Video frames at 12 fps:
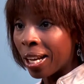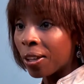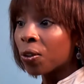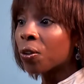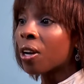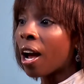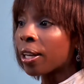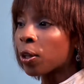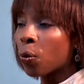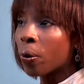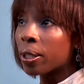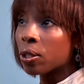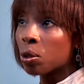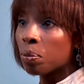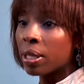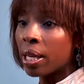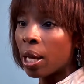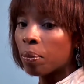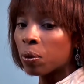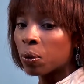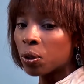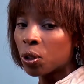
you're not going to be able